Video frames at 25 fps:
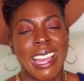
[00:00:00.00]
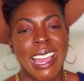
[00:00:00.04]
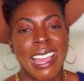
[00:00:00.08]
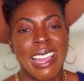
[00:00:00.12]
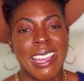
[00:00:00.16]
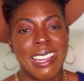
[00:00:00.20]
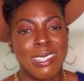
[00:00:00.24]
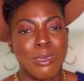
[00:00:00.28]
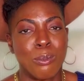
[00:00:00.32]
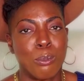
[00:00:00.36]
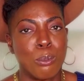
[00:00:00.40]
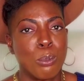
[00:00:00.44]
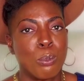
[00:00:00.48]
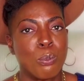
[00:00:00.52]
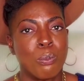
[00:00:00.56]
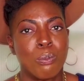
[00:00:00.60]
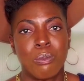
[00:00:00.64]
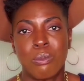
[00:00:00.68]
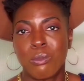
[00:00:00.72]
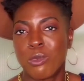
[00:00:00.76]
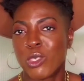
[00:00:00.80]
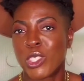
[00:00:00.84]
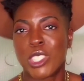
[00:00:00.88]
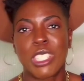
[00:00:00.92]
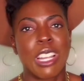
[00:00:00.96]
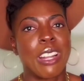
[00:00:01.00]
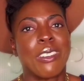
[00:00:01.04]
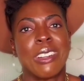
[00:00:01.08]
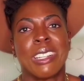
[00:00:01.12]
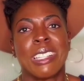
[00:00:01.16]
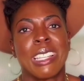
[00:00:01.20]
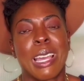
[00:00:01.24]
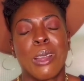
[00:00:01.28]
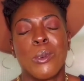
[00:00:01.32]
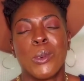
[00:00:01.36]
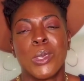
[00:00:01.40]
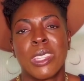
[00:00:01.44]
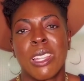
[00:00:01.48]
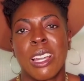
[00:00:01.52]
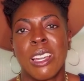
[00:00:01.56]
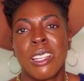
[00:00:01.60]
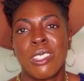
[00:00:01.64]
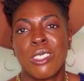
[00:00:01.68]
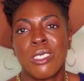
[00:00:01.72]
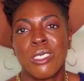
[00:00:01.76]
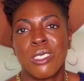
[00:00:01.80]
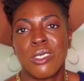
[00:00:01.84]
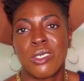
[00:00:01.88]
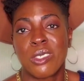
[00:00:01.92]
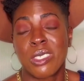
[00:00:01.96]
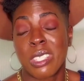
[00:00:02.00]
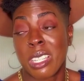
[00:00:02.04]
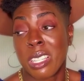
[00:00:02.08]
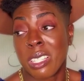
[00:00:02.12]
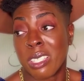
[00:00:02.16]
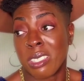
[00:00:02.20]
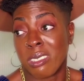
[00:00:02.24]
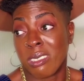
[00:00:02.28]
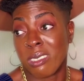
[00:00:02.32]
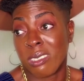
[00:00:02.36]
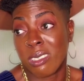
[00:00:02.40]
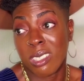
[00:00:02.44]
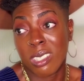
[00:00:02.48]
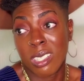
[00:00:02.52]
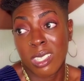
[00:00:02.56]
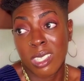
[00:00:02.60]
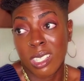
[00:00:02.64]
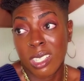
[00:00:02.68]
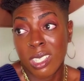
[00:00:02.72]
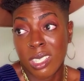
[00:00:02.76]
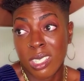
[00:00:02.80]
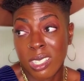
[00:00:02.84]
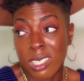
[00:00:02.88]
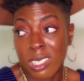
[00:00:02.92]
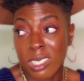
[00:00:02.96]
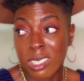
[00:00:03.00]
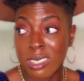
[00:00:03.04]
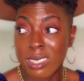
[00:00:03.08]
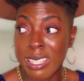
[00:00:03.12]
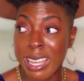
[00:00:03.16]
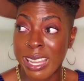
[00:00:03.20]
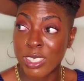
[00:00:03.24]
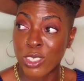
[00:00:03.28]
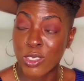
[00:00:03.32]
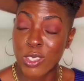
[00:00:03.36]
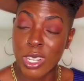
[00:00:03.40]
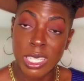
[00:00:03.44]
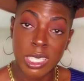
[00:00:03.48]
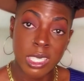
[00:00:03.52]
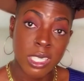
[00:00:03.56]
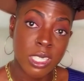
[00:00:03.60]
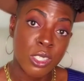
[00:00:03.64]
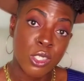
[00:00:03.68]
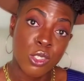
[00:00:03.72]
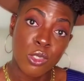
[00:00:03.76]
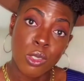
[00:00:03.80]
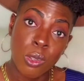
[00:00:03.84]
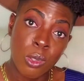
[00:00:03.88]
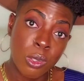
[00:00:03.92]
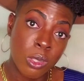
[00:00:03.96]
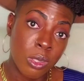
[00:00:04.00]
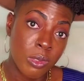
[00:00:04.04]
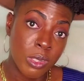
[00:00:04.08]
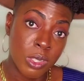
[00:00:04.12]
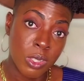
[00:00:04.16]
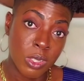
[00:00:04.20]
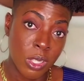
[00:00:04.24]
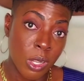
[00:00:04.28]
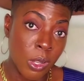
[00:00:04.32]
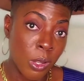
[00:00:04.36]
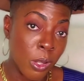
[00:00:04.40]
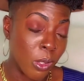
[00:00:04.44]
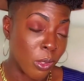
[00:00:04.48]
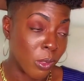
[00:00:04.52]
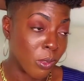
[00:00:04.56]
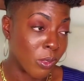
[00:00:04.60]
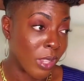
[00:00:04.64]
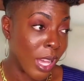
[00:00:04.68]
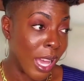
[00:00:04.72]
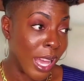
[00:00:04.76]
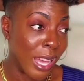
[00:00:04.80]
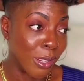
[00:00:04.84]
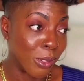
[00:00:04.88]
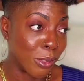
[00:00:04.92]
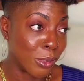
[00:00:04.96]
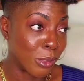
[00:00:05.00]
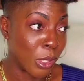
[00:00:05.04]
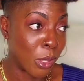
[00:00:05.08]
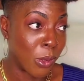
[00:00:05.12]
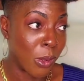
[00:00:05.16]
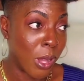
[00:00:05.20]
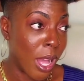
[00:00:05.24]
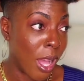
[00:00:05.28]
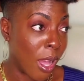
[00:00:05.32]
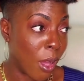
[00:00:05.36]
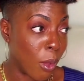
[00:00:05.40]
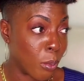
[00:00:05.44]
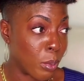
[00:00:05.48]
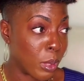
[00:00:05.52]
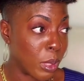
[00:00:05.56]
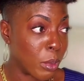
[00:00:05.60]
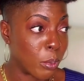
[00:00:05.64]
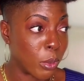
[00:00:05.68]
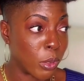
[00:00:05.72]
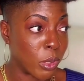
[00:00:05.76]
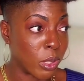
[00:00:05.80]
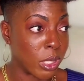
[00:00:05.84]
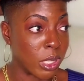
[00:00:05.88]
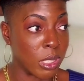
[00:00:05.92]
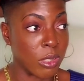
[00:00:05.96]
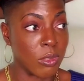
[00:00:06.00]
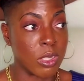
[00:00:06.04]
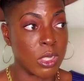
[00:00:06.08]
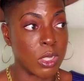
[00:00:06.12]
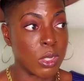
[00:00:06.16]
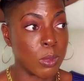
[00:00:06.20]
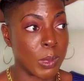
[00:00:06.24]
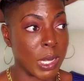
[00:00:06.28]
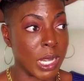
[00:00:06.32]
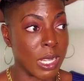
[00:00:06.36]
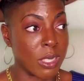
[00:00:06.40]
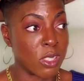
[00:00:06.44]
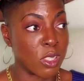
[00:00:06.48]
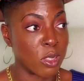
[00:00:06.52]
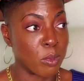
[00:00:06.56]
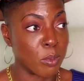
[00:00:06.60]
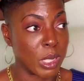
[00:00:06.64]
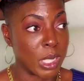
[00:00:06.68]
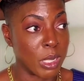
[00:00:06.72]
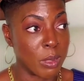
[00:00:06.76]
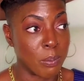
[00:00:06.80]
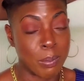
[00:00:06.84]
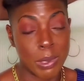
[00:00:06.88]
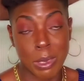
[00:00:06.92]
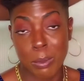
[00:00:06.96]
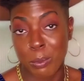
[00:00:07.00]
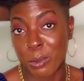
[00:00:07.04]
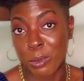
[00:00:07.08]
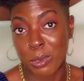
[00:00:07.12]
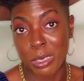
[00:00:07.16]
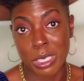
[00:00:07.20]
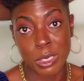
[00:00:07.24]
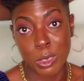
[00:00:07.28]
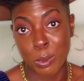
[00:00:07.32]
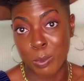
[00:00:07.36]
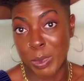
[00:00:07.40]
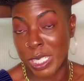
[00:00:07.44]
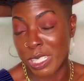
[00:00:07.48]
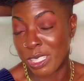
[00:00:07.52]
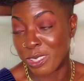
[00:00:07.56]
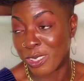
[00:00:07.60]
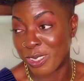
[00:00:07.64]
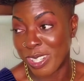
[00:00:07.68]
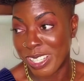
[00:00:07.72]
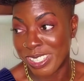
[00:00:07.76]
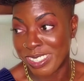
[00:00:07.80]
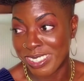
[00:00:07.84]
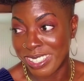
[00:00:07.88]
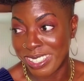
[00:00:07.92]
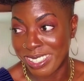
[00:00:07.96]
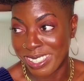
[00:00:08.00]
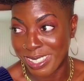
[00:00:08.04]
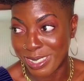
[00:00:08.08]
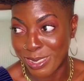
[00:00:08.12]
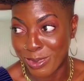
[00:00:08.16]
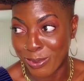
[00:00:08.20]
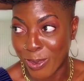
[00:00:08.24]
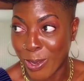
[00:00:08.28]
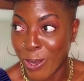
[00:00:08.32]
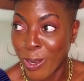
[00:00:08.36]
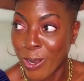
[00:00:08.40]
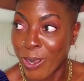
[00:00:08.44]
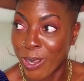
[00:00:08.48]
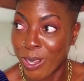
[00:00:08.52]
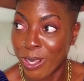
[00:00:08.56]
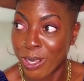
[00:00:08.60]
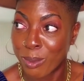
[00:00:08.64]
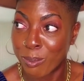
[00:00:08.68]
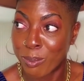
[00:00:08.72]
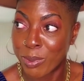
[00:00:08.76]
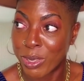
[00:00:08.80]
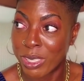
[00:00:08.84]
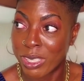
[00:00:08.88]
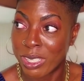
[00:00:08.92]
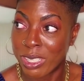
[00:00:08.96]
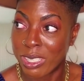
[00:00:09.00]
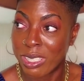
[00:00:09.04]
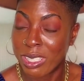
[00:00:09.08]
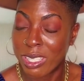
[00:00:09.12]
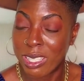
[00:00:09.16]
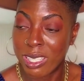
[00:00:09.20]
and sharing that with others, and not trying to control the result. I don't know how people are going to respond to me. It's been interesting thus far, but